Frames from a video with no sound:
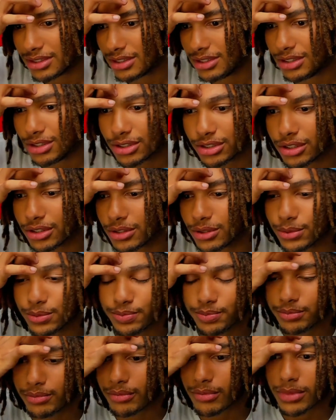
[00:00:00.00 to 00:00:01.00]
you know,
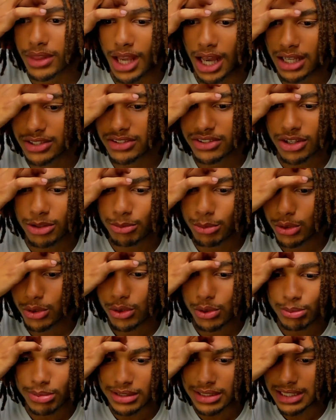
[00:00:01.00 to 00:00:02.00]
as someone
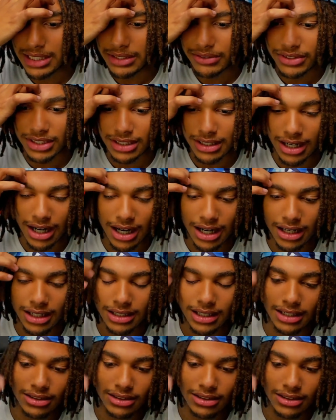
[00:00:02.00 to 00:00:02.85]
who believes in God,